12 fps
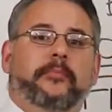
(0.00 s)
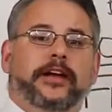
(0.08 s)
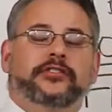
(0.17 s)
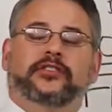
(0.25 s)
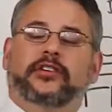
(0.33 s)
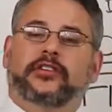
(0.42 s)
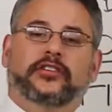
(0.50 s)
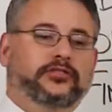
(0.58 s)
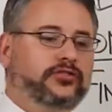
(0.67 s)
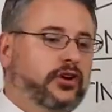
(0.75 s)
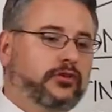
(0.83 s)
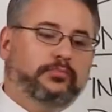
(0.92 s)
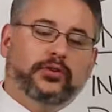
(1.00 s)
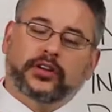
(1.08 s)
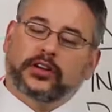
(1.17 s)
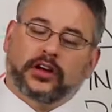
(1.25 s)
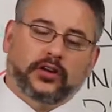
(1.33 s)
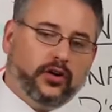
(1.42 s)
Make sure, don't put
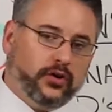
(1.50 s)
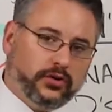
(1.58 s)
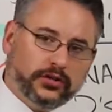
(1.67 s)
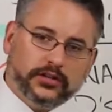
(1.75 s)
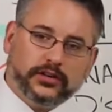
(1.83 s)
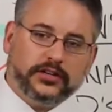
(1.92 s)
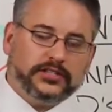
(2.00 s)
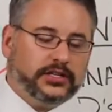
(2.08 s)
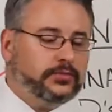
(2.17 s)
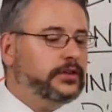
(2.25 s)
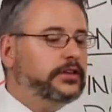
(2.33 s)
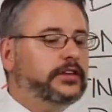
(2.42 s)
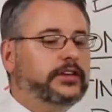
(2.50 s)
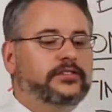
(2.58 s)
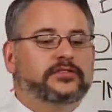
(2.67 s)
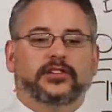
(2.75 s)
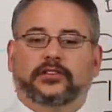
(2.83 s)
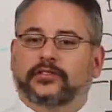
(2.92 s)
it on hold at RC
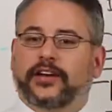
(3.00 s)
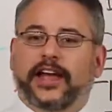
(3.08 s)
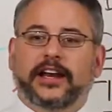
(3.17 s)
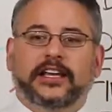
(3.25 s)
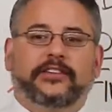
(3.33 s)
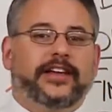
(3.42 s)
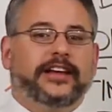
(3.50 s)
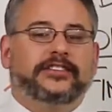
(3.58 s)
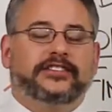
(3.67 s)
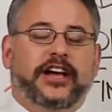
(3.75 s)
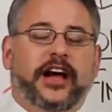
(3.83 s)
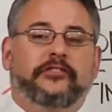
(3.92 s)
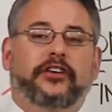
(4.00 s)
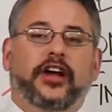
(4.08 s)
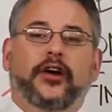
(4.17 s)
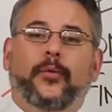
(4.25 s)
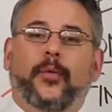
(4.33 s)
Willie's. Don't do any of that stuff.